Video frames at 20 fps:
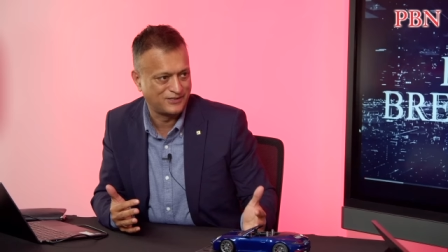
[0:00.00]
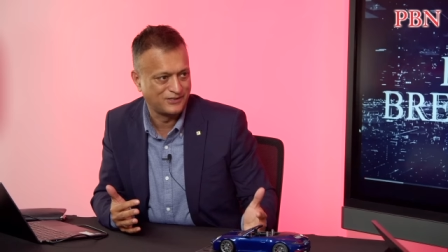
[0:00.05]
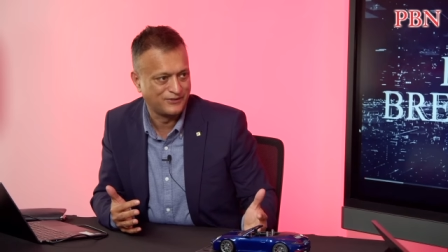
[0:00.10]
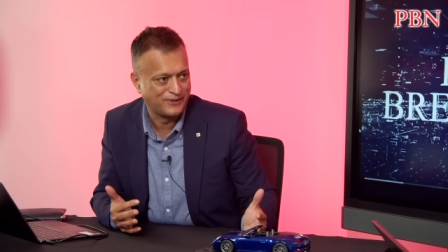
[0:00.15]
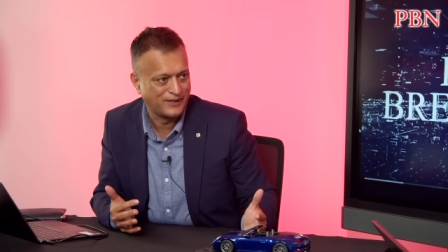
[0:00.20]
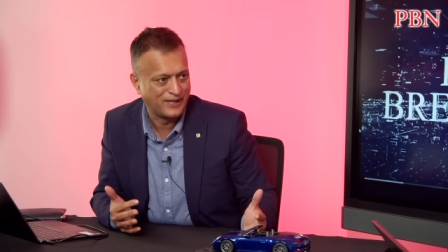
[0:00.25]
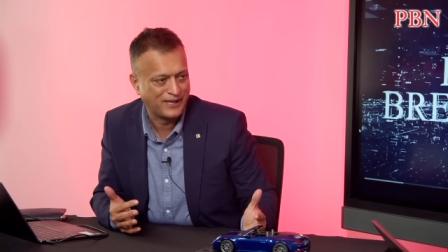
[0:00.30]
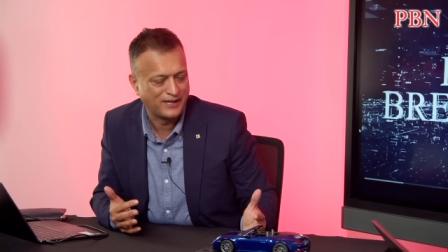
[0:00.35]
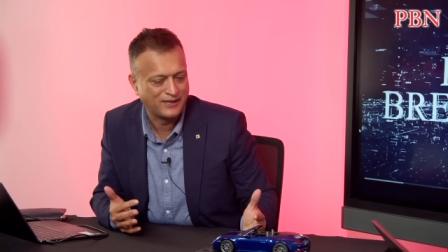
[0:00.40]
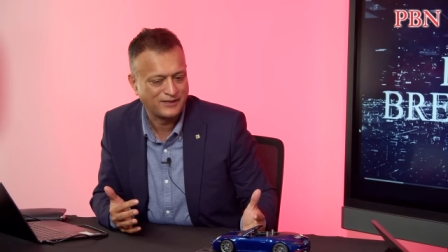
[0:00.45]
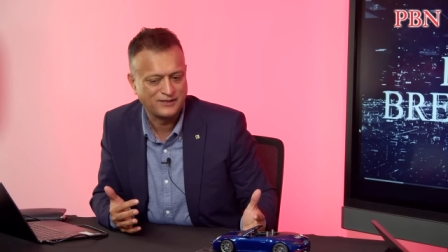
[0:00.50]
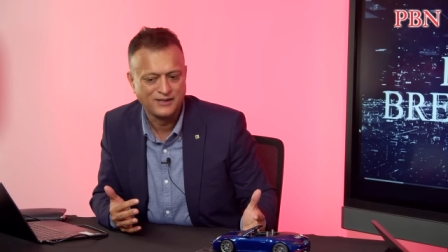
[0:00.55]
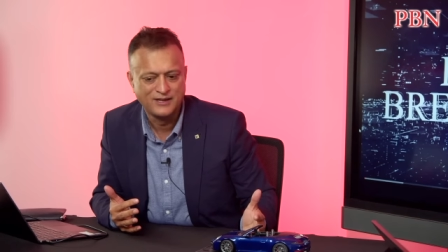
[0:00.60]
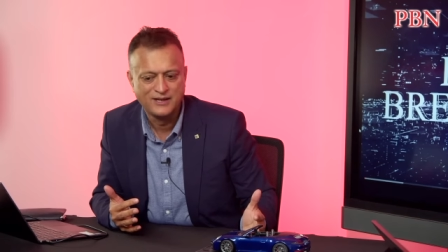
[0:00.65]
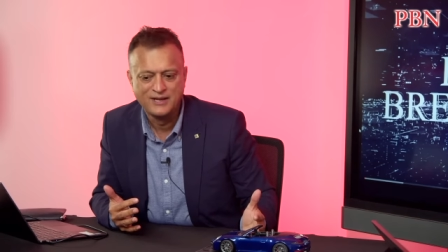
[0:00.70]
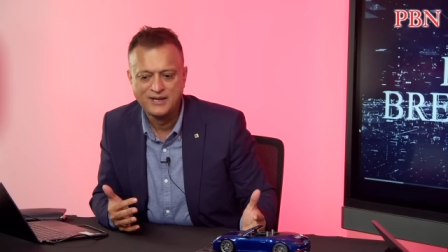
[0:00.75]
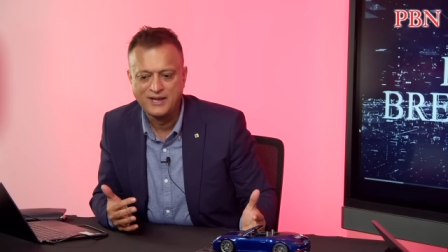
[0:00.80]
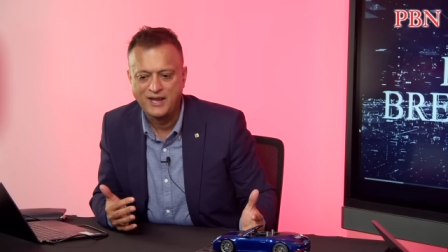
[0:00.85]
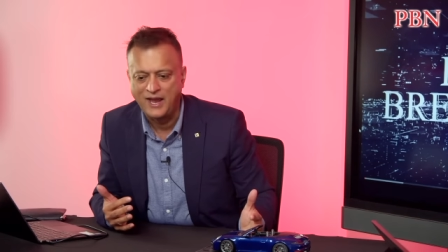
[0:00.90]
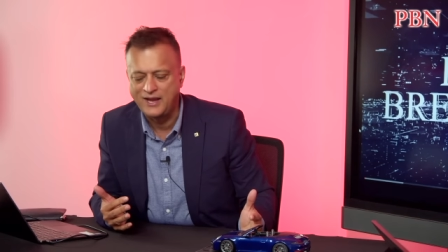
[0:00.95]
on that.
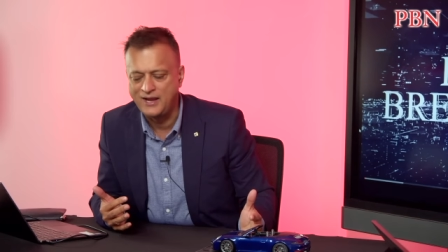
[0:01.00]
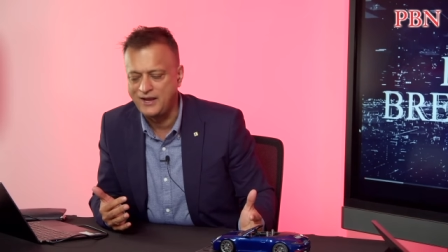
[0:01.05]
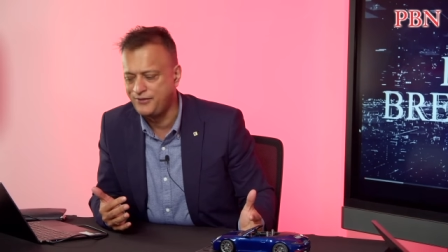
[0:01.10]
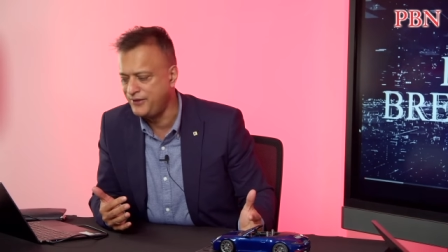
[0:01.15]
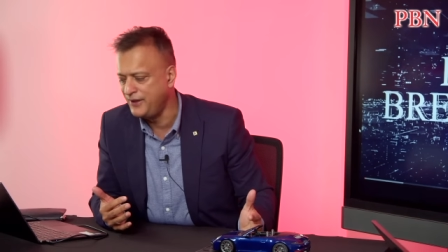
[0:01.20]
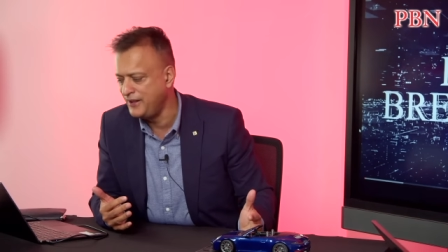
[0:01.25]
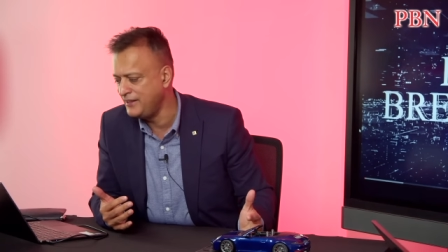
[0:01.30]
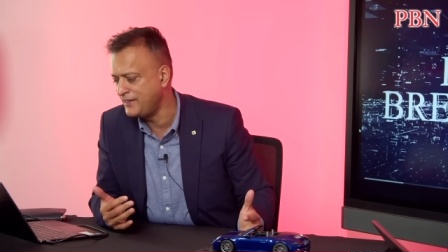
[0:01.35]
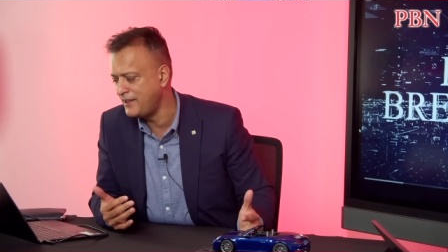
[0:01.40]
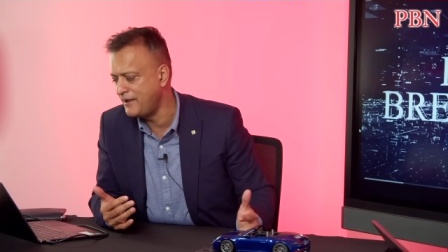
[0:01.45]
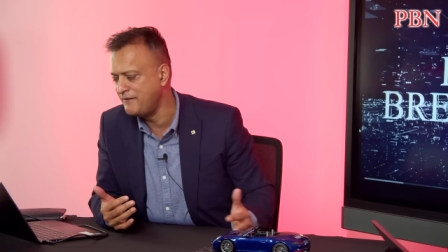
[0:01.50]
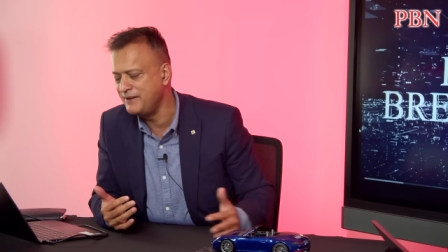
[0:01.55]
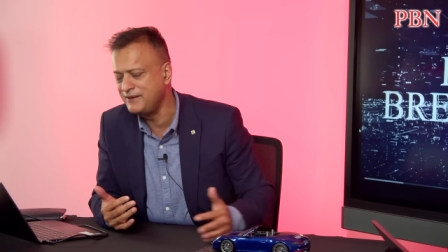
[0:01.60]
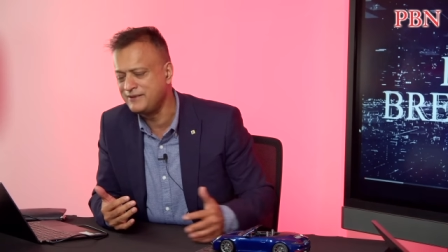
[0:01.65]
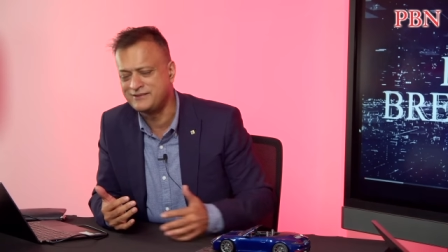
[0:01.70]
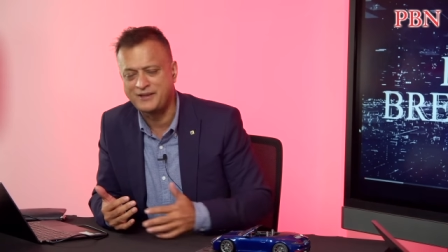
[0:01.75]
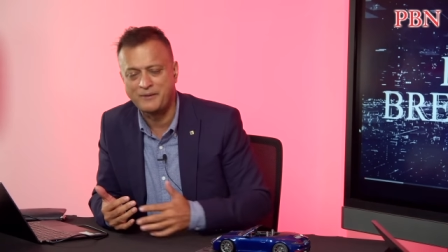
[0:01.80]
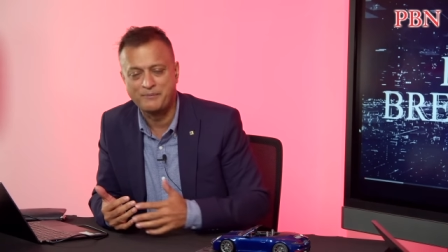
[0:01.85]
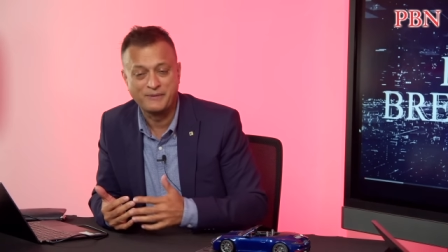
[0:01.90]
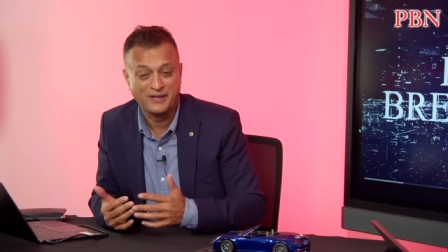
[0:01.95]
And I think there is
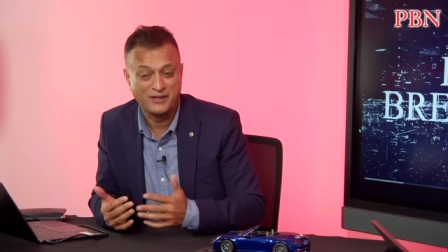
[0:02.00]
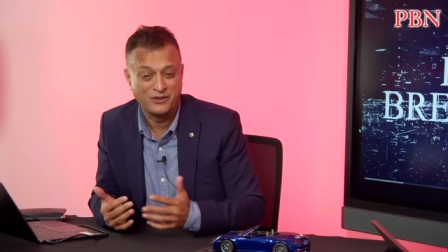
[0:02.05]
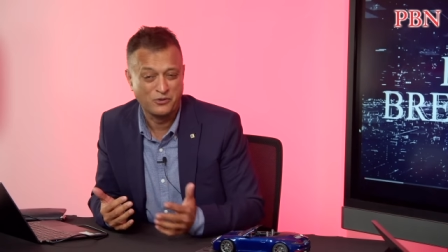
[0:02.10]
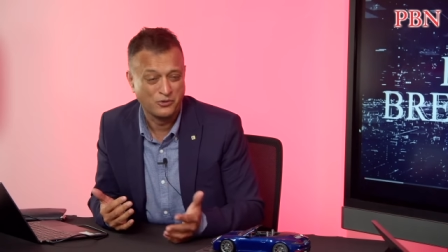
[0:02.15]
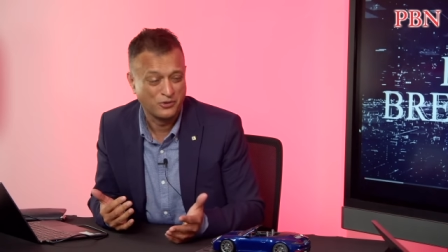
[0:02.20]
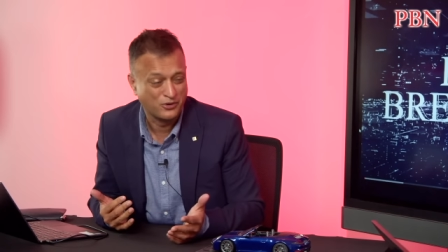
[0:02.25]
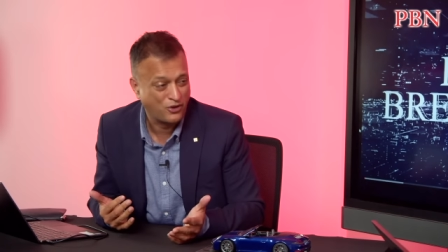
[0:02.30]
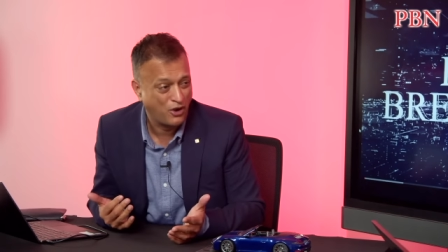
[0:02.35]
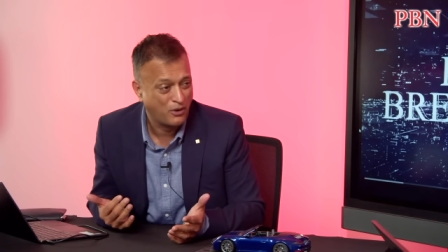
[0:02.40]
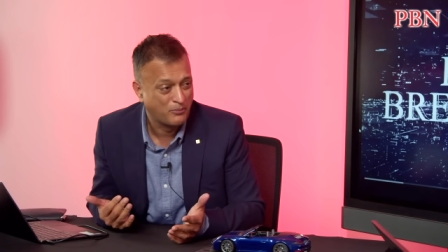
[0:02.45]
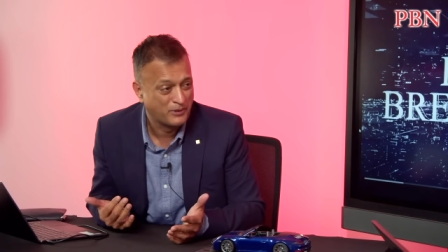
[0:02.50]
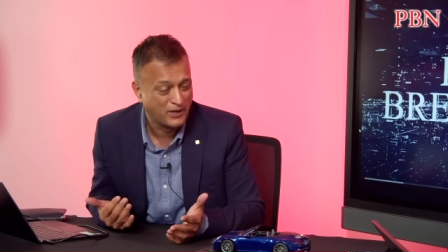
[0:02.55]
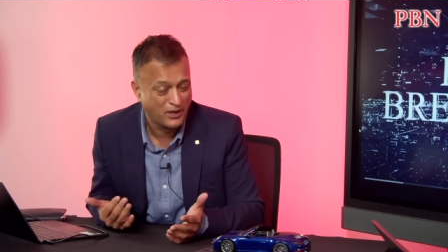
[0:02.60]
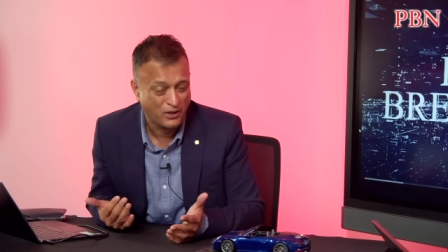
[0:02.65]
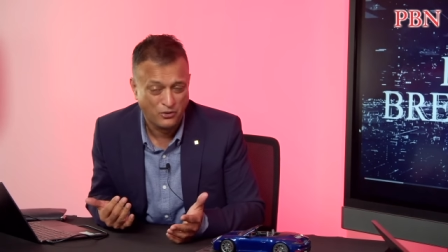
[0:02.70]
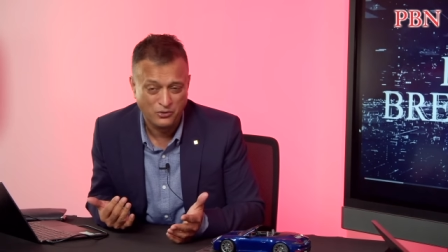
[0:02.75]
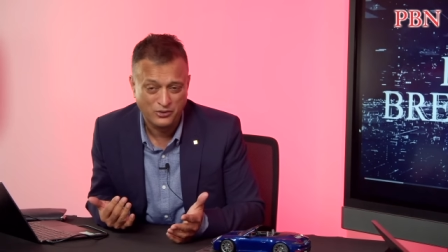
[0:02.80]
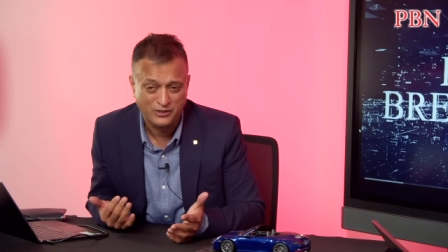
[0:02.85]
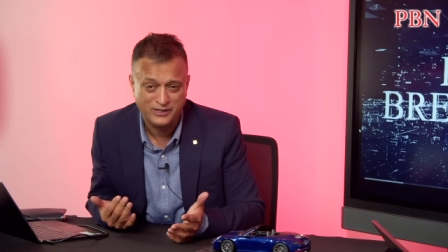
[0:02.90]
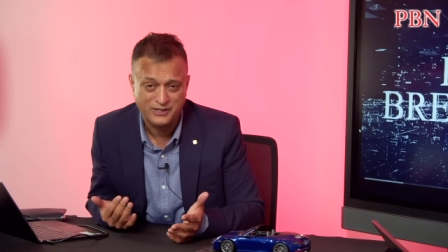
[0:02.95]
something called common
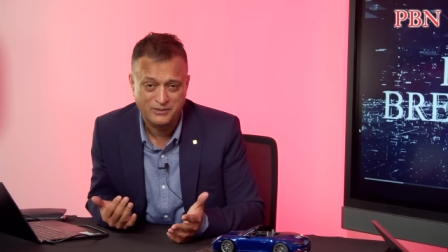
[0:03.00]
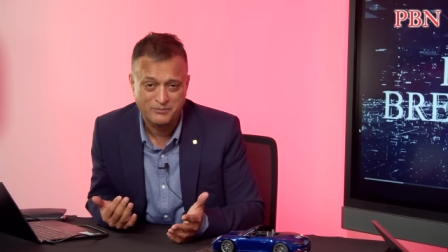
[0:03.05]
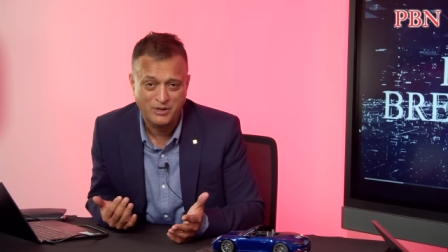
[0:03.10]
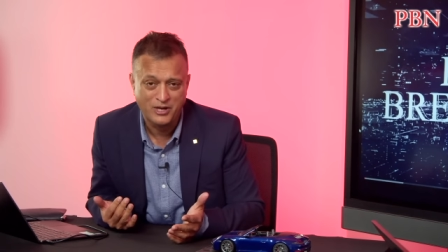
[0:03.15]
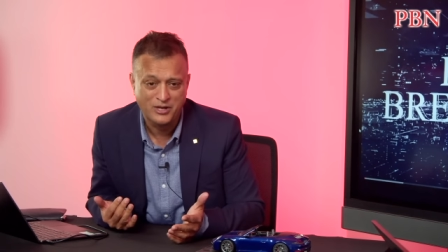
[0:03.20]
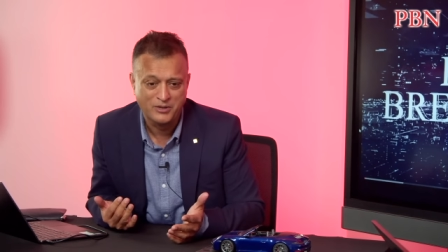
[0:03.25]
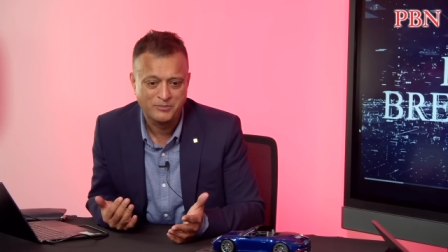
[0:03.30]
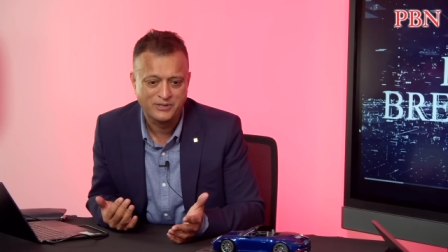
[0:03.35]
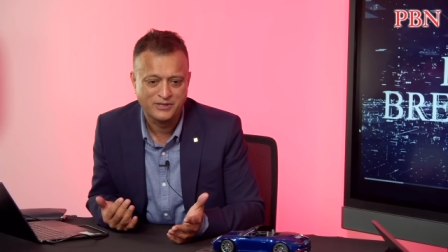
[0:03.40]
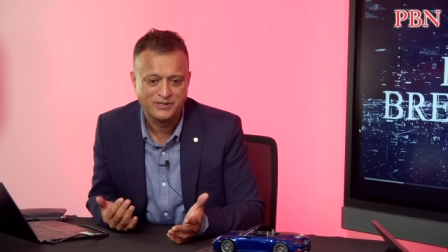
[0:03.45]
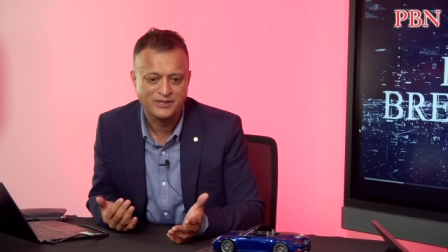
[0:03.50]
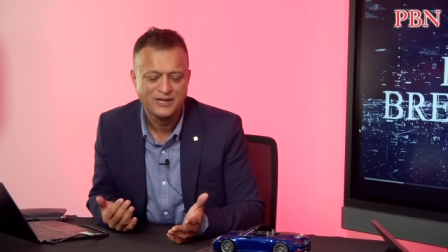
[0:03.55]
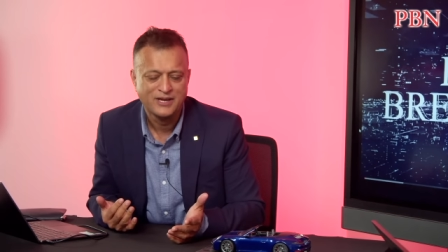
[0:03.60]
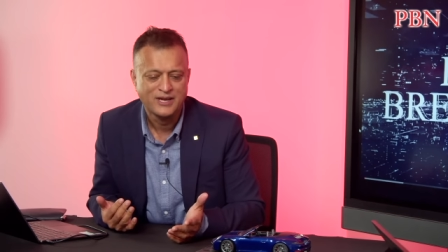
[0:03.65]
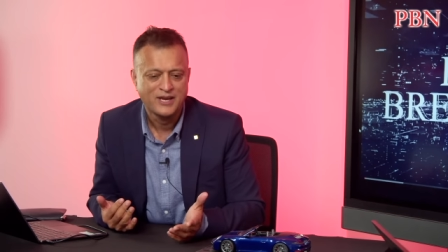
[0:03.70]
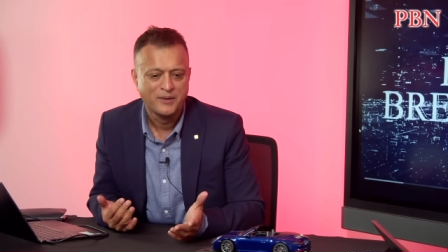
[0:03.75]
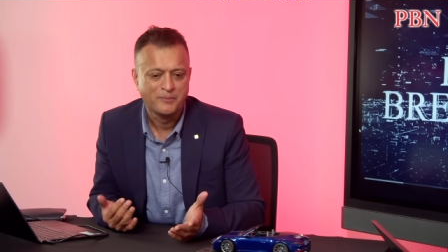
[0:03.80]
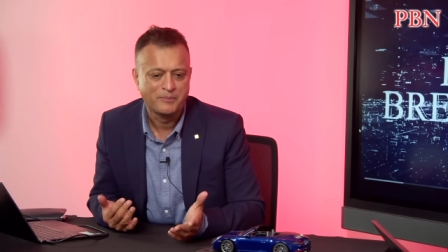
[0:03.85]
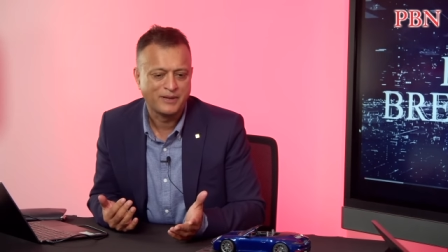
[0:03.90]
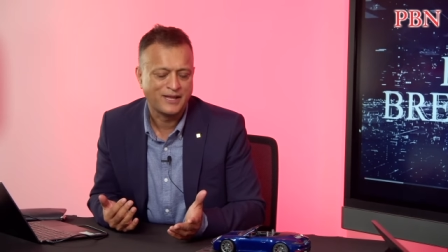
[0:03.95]
hold at the moment.
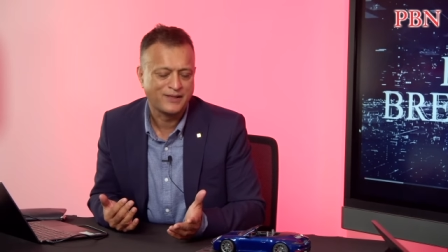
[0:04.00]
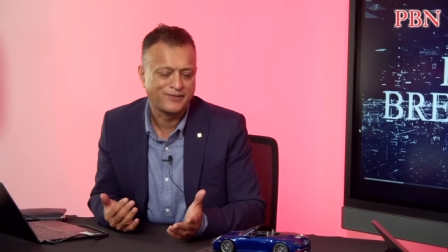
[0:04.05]
Yep. But I